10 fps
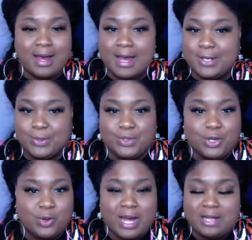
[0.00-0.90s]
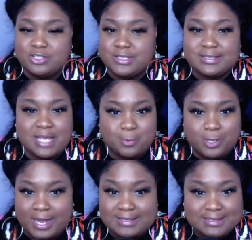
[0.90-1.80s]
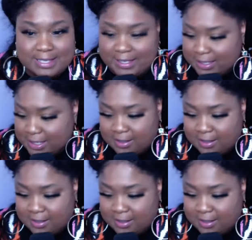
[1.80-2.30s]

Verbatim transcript: I don't know. I'll just say what I see.